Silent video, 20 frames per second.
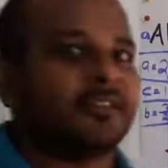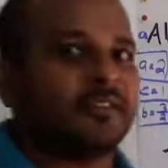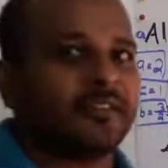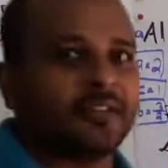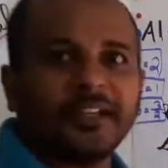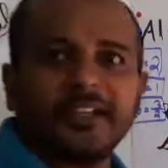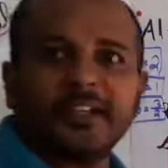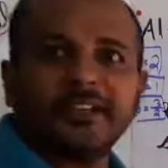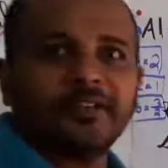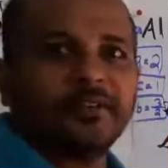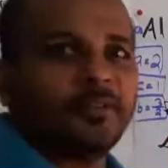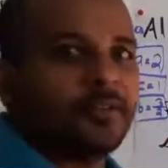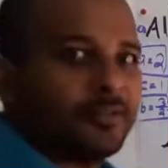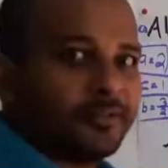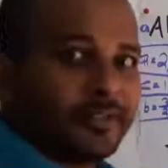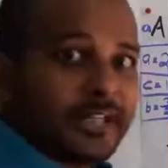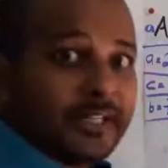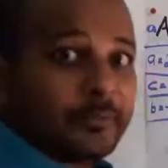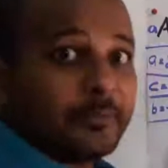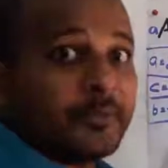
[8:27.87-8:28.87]
Okay, it's
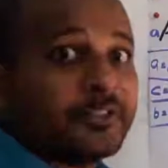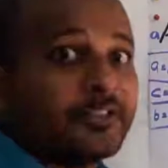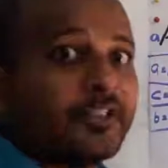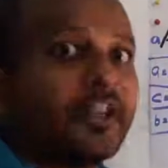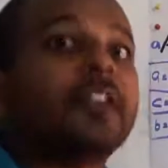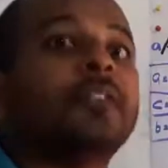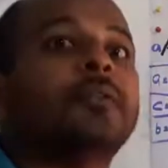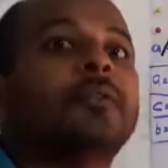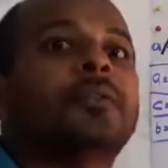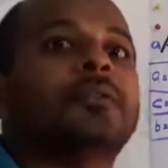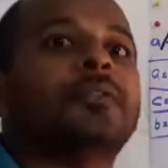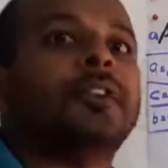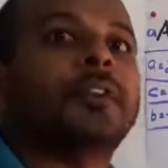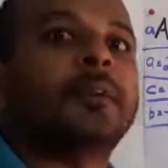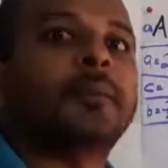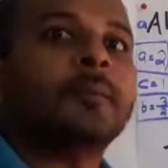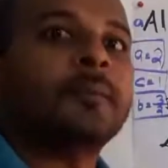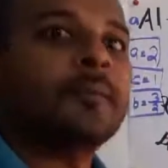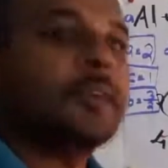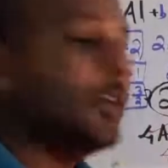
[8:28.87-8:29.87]
not that much confusing.
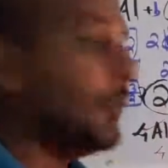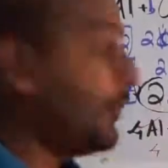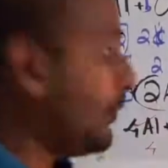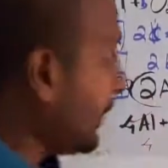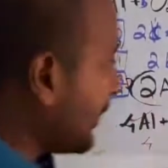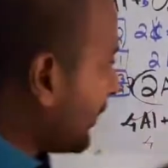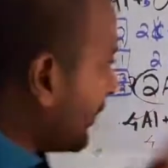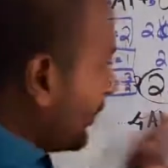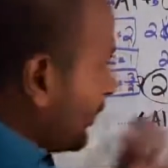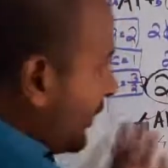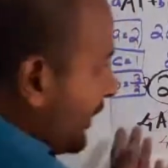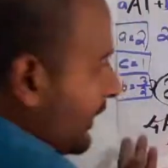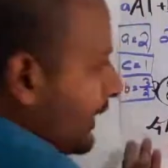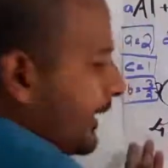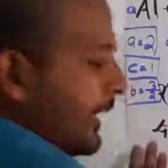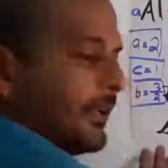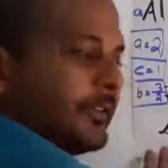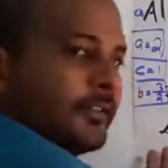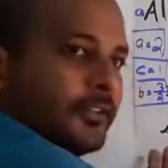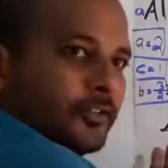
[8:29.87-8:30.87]
If you are doing
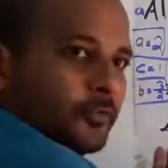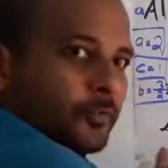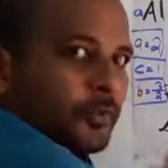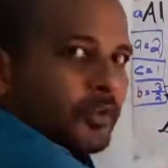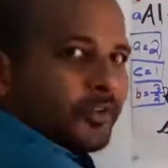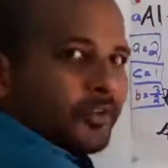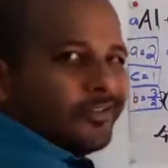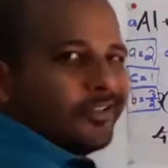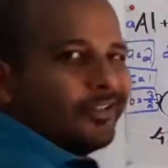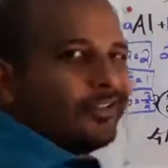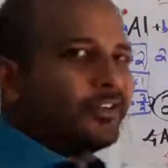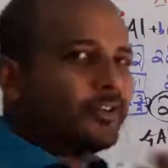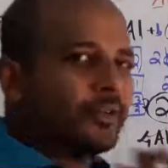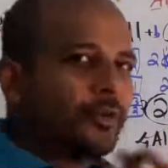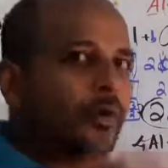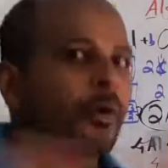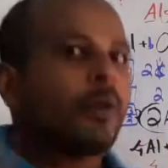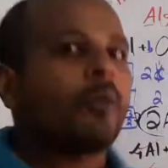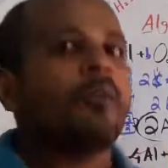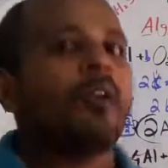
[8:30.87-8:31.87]
like this means there is
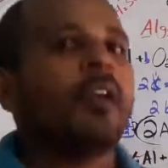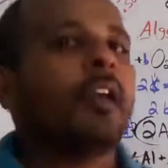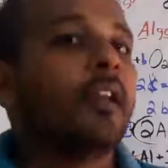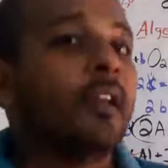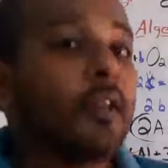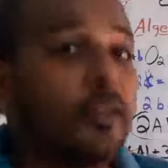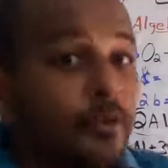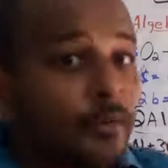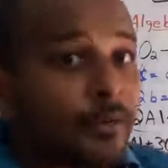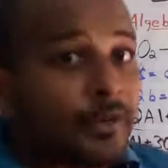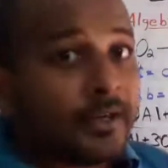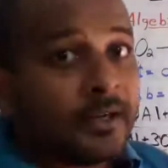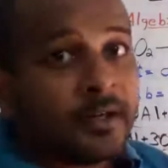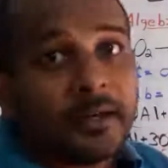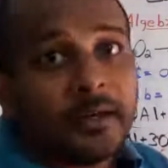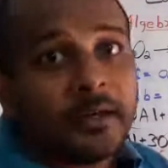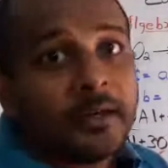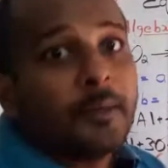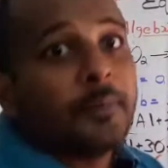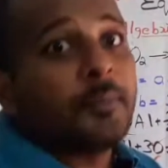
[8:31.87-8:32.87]
no way you will
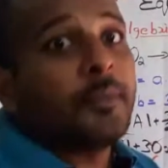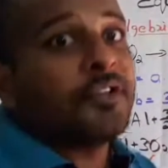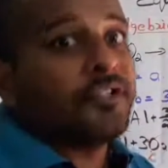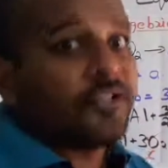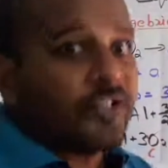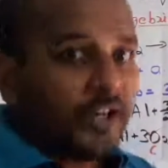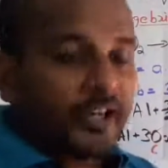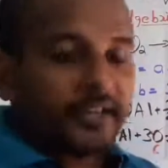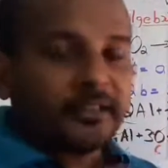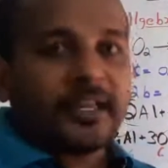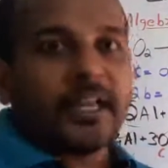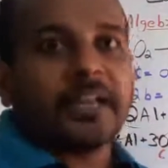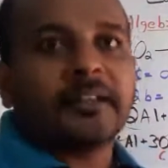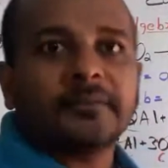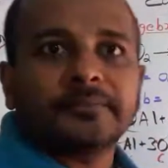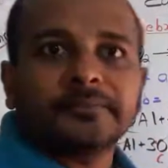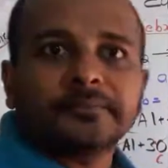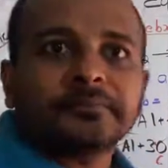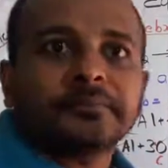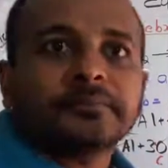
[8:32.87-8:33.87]
mistake that
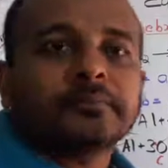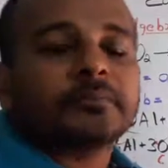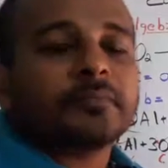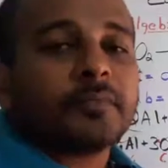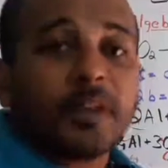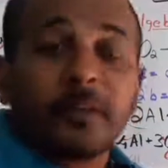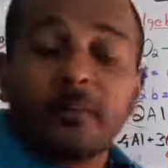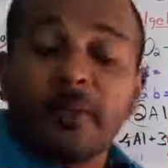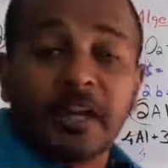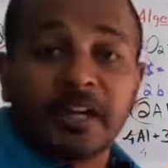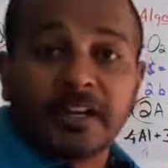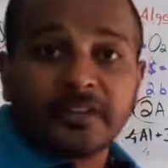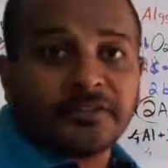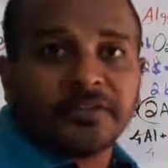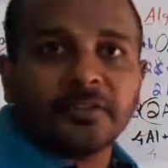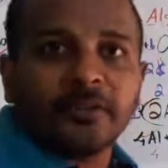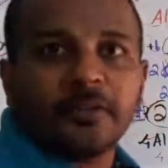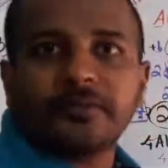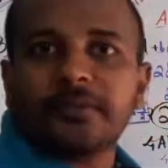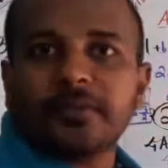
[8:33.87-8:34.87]

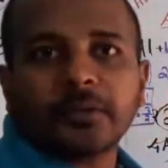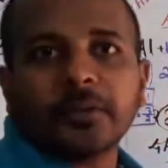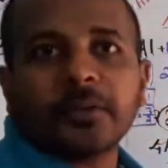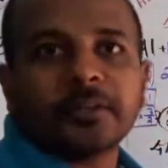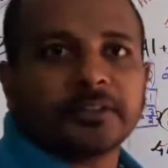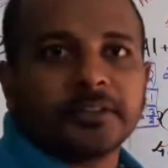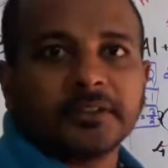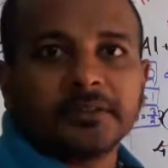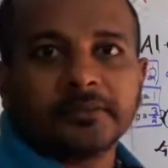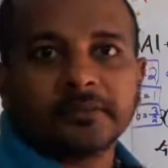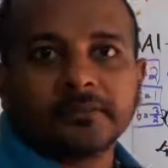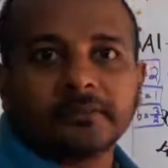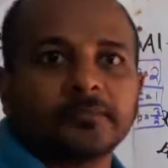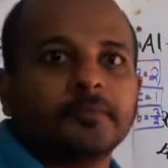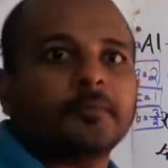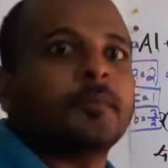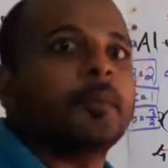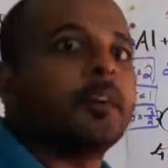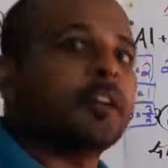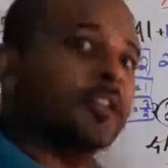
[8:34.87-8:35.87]
balancing of equation.
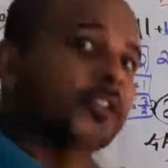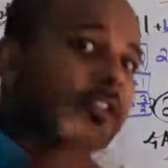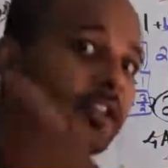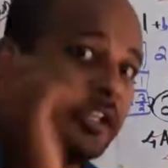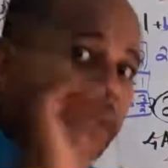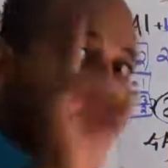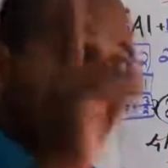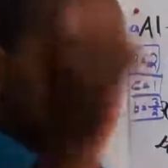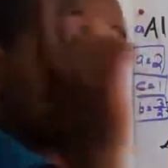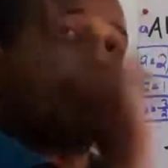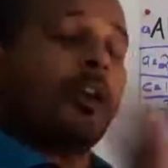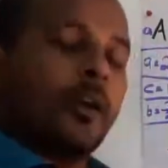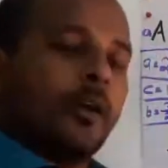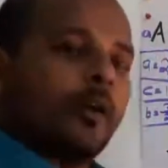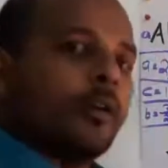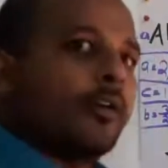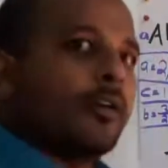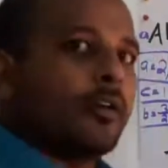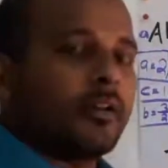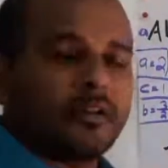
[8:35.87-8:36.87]
But in the
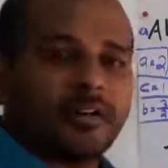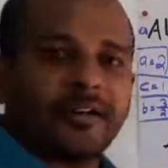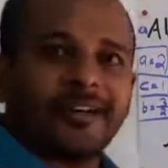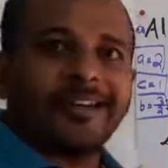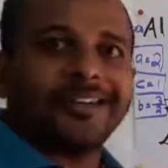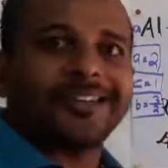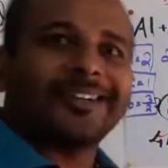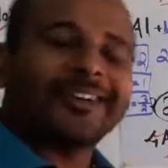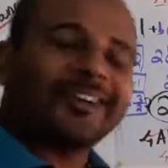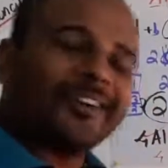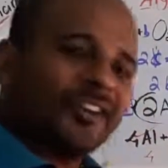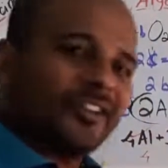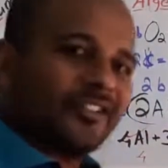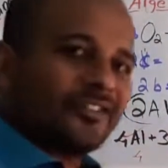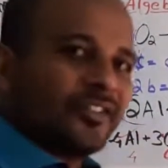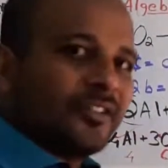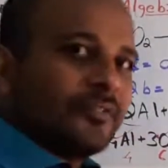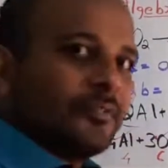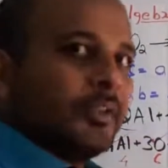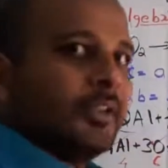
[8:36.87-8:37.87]
ordinary
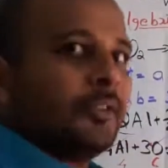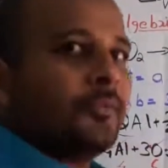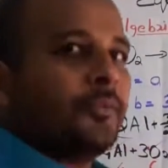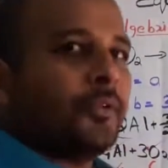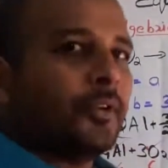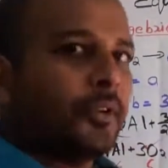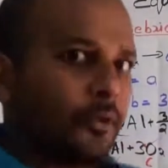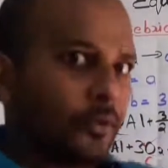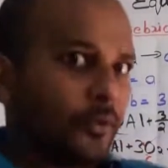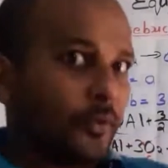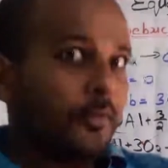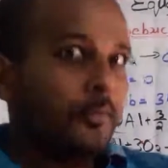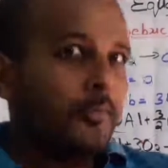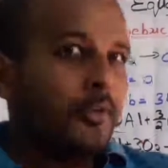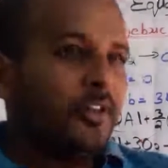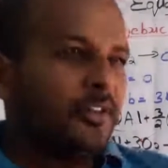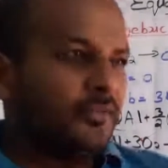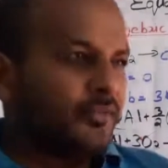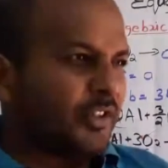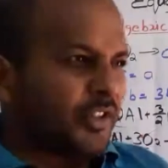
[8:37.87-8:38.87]
traditional way if you are doing
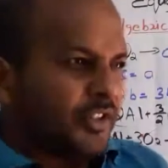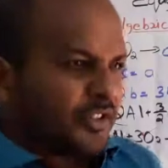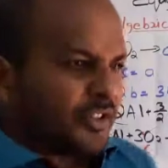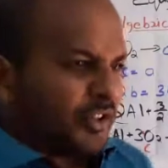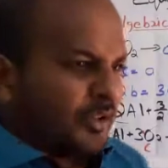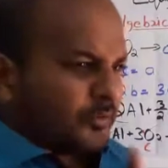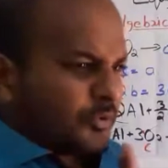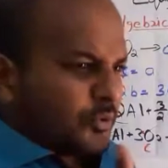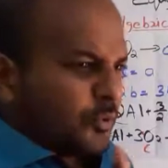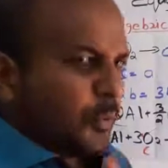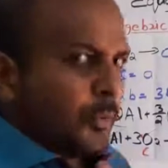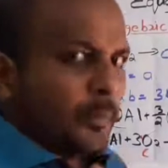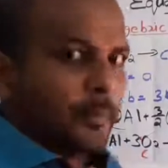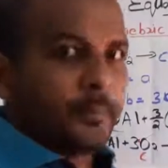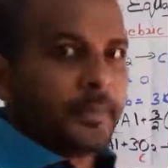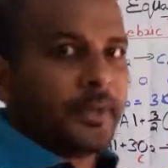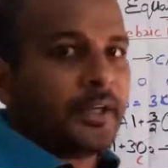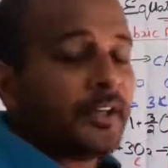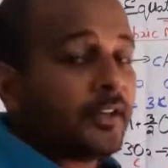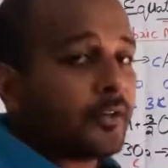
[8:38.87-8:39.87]
means when it comes to
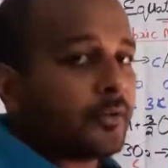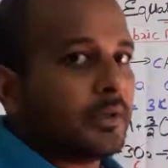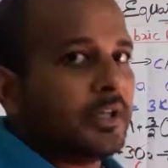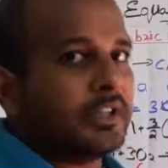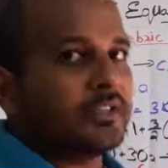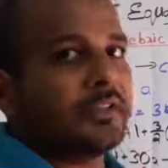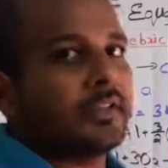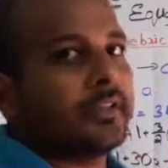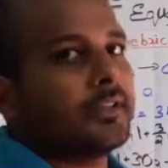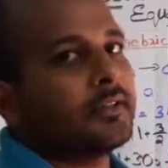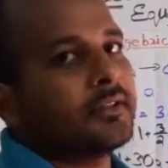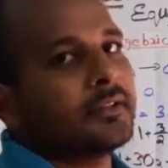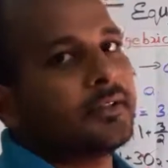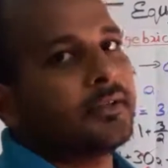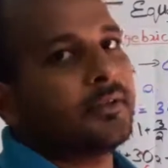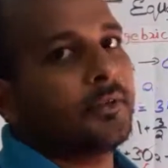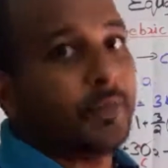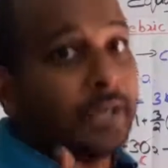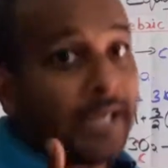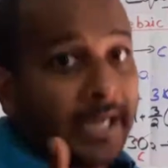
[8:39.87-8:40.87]
big equations
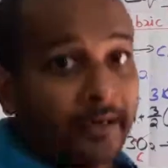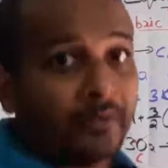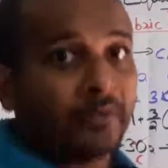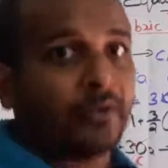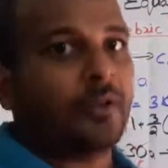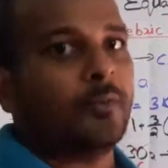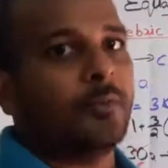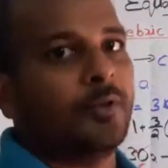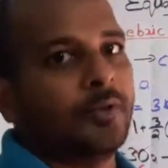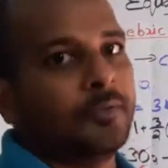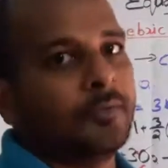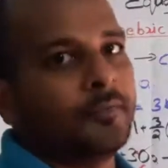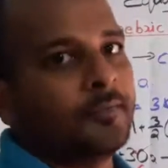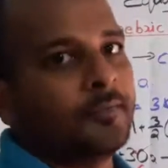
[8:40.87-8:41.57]
you will have trouble.